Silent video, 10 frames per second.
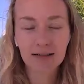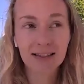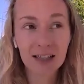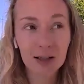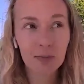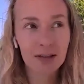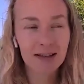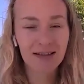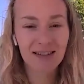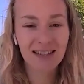deep it
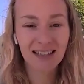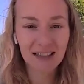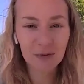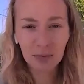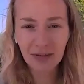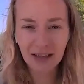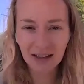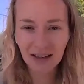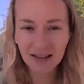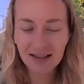sits within
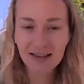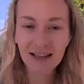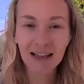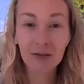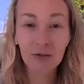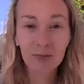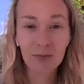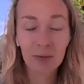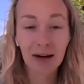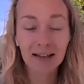us, and
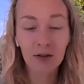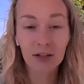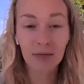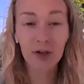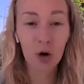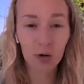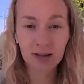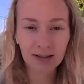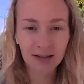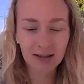we might not even
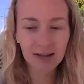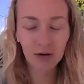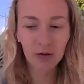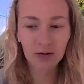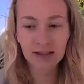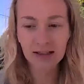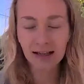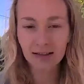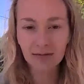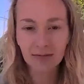notice it. So it's like
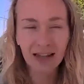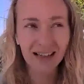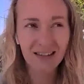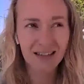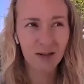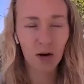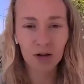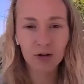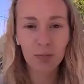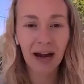this
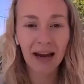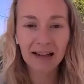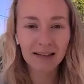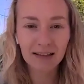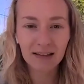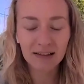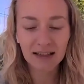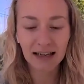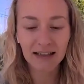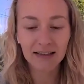autopilot,
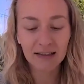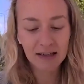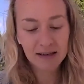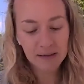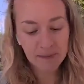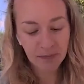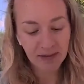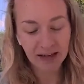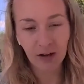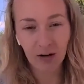and
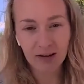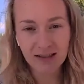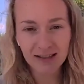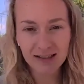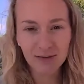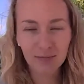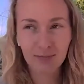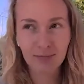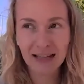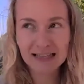then all this,
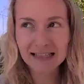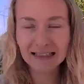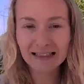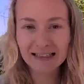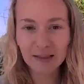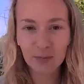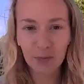let's say, lizard